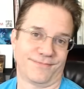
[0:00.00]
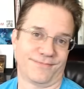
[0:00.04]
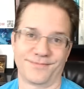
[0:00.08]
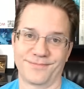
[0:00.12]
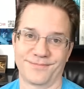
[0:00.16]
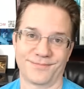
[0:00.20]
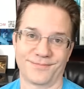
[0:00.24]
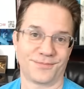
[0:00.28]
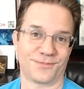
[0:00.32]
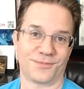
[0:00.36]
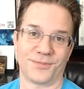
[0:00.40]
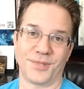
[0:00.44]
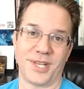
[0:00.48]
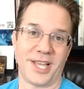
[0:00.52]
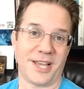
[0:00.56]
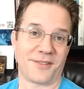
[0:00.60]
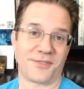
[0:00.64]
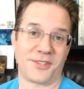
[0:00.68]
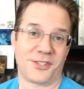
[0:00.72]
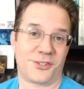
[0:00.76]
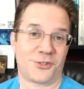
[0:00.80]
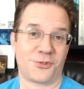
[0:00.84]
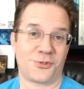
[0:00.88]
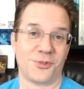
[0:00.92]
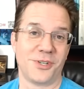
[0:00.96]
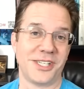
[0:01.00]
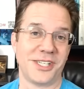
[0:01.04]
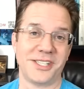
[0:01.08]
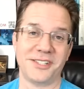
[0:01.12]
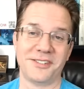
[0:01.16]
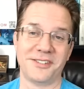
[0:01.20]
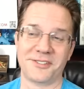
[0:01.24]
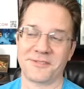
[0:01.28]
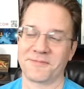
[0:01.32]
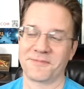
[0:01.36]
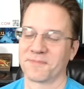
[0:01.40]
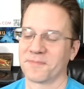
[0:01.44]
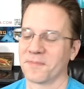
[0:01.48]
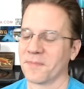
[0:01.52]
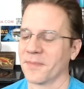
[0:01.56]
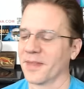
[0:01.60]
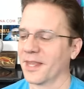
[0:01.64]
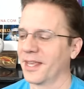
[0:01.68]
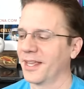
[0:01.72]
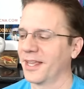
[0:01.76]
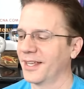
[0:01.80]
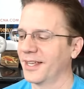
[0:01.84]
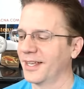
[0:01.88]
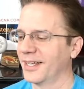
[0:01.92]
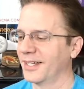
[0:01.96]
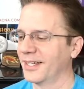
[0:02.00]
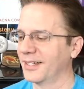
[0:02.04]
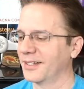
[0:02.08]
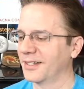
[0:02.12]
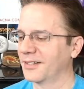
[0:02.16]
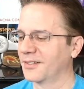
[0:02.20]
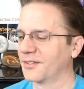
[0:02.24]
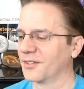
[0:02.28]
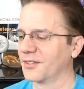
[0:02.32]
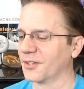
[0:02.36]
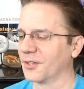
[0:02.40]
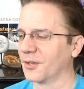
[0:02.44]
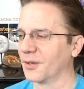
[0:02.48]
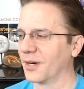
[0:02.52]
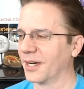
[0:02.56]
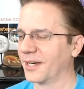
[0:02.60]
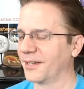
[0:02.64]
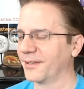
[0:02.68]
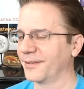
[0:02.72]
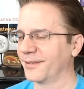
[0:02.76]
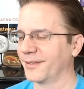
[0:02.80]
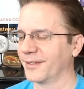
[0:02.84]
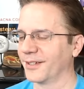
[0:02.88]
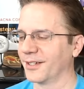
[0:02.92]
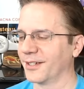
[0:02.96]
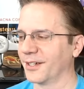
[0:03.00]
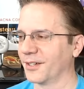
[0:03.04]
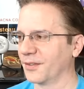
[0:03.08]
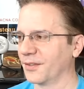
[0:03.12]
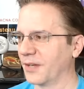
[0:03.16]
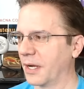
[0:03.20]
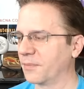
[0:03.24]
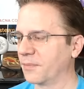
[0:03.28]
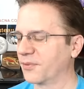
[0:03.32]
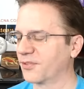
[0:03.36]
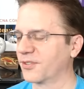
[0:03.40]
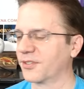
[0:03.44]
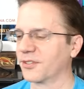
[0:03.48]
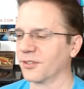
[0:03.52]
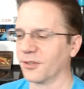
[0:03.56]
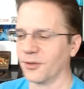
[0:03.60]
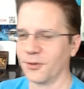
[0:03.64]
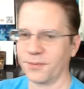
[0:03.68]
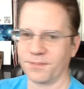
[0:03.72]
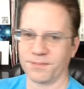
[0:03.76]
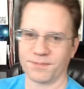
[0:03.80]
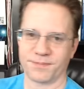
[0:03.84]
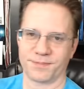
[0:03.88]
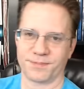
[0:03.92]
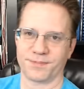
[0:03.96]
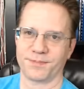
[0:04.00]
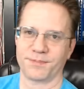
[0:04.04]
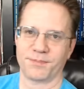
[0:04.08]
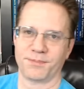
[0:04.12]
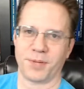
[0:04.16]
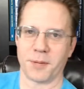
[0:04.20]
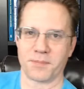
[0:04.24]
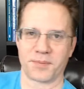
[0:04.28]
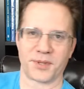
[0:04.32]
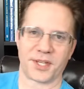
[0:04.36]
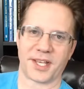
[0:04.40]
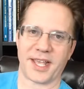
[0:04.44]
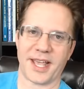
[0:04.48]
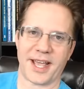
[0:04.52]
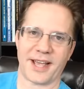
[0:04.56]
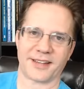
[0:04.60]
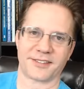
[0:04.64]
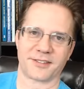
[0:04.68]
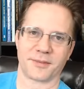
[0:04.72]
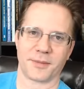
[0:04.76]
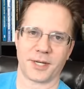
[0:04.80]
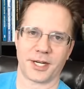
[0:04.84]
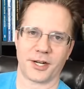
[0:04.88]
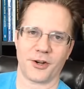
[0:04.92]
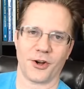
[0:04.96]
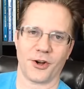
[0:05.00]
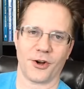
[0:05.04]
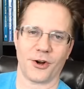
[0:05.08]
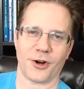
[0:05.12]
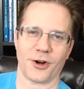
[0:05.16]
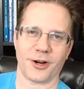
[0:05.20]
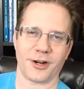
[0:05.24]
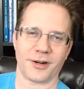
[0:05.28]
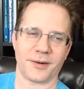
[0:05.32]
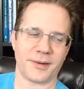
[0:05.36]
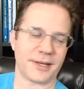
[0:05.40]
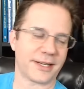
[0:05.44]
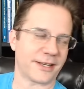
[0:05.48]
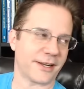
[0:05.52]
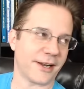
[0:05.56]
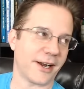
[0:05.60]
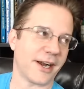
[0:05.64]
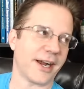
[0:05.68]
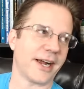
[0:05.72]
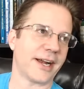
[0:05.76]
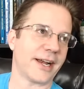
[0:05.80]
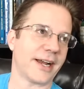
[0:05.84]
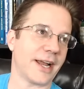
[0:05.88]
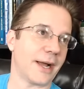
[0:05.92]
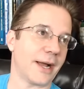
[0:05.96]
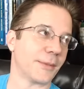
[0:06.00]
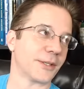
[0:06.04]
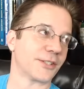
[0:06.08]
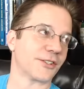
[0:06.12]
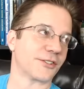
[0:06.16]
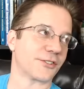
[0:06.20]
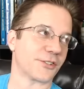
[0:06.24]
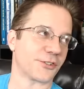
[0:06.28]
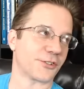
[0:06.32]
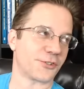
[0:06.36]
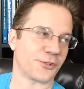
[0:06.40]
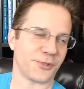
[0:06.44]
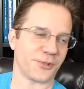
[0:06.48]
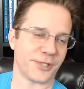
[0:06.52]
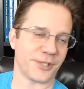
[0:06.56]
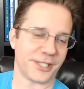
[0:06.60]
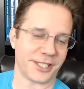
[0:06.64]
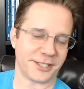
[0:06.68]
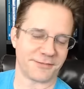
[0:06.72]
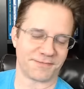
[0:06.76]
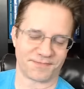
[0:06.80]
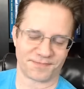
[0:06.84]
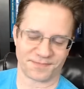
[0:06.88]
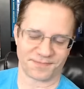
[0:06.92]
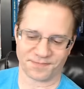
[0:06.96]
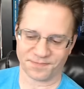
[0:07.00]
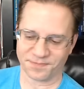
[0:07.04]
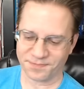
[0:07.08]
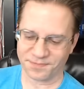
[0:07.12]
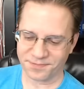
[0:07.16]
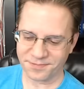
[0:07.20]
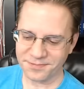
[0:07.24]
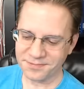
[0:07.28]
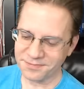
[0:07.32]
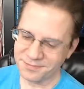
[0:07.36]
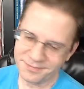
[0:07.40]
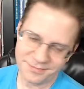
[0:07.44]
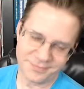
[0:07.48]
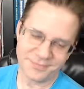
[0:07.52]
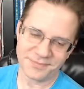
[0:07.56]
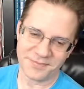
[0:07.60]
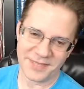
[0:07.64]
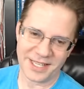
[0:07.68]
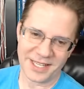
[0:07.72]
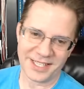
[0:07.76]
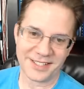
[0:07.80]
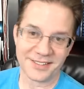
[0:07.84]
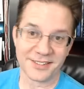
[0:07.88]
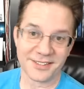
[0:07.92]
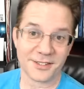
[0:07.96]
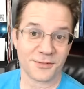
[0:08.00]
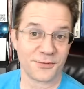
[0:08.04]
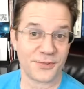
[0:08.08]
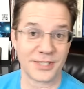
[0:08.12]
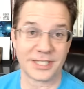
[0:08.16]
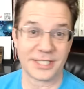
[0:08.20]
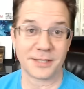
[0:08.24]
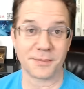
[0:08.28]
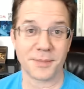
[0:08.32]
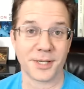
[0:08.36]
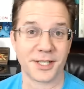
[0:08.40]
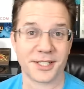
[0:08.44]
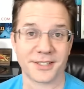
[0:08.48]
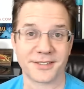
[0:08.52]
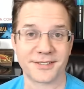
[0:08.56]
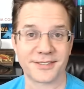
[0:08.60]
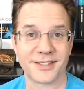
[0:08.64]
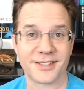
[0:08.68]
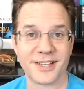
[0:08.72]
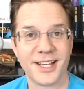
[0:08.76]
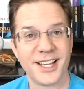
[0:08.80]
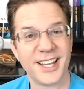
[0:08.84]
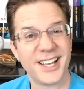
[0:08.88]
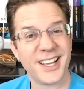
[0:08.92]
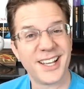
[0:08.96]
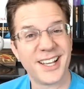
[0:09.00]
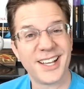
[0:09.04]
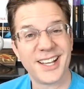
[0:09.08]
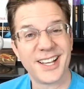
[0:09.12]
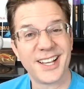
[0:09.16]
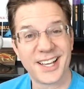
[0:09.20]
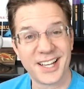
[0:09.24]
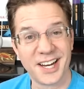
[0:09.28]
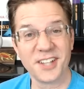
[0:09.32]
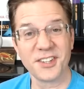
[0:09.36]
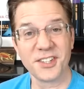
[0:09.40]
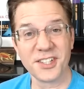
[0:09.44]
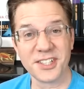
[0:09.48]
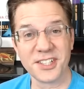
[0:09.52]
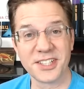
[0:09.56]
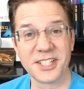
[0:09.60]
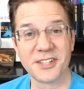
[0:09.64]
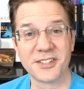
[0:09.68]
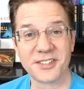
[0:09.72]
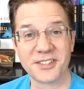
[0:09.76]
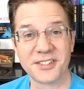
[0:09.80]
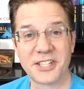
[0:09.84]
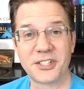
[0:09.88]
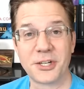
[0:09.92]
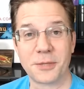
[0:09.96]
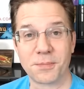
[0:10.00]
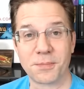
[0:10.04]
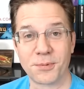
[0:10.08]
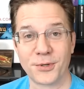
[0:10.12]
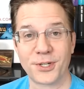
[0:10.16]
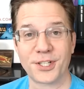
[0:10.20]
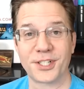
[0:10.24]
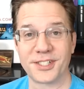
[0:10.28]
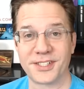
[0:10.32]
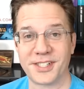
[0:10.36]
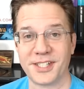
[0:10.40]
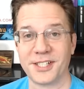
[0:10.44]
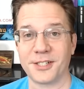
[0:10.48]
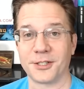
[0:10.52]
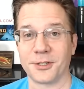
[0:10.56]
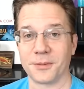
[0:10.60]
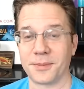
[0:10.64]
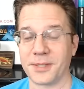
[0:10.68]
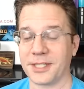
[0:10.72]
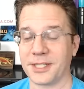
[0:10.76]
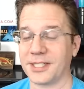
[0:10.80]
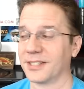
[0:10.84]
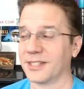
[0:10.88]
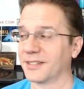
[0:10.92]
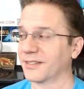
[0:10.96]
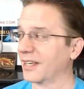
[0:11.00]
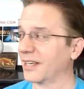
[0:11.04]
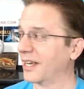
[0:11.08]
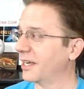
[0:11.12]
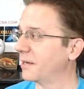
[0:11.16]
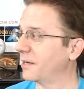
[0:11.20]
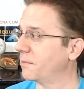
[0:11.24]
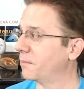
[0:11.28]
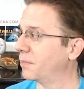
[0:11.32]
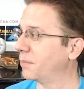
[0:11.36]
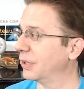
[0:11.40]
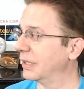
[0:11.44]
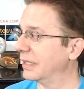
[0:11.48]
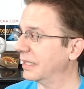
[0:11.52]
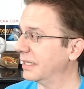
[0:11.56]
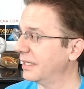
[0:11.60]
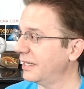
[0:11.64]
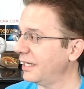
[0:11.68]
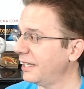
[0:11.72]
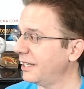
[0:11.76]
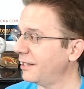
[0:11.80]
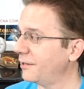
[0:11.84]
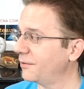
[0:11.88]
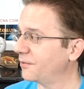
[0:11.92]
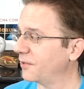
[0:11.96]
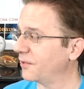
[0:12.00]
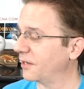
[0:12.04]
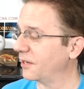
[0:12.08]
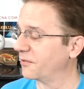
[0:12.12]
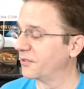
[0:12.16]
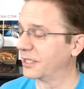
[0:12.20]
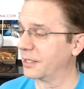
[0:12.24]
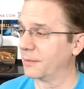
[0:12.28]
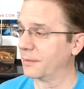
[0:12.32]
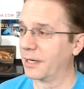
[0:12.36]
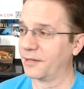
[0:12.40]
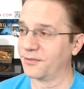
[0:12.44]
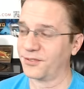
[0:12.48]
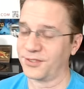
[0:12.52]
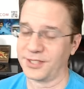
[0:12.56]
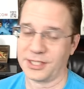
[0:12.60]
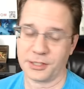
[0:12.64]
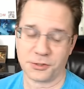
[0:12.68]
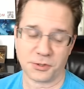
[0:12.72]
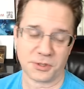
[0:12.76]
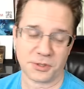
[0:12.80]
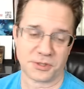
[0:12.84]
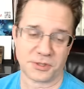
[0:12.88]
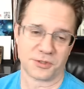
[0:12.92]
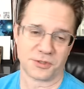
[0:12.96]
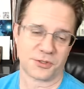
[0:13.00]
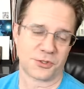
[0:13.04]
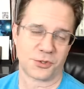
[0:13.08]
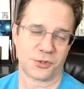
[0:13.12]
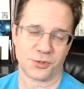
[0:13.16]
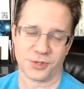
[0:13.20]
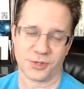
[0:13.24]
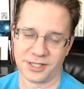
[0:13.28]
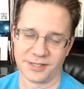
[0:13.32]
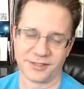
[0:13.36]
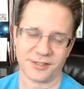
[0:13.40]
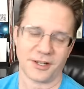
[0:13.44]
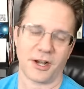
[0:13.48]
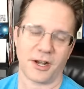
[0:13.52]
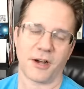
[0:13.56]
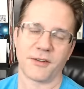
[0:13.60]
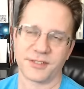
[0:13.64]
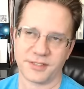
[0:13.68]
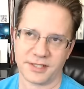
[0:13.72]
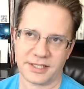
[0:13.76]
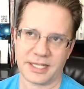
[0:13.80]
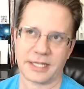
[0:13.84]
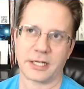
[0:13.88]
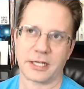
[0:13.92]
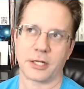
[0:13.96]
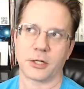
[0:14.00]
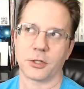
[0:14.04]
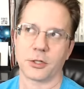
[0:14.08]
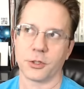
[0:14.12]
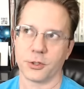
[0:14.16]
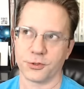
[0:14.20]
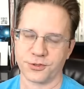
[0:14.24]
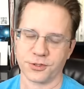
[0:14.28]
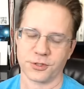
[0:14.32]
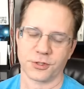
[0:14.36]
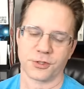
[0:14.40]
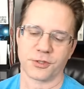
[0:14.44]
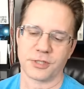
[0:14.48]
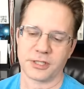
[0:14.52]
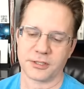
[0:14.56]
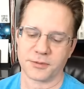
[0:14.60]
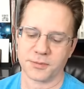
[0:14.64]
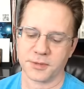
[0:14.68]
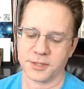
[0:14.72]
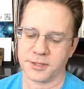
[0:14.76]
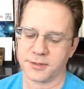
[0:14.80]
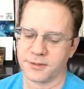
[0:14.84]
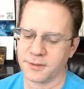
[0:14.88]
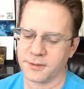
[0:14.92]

we have these trees. So I, you know, I'm still pumping the gas in my car, and I'm like, all right, how much is a tree? And he said 50 bucks. And I thought that was actually a pretty good deal because I believe every time I've seen Christmas trees, obviously getting closer to Christmas,